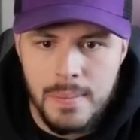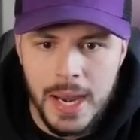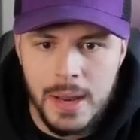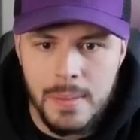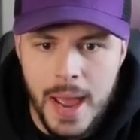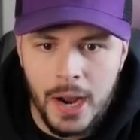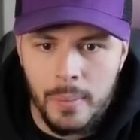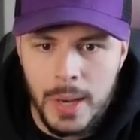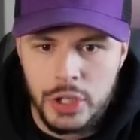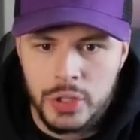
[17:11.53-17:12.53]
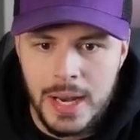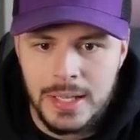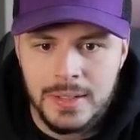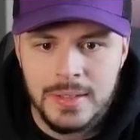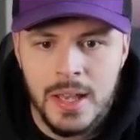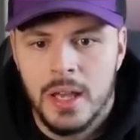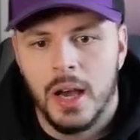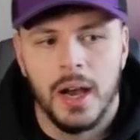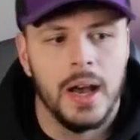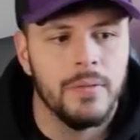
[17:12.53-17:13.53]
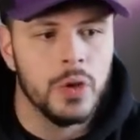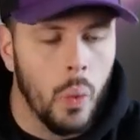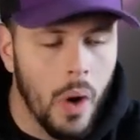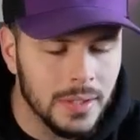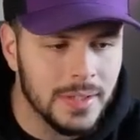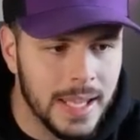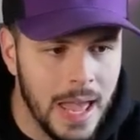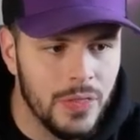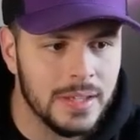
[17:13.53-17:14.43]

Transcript: it back on my trades. If you want to get this,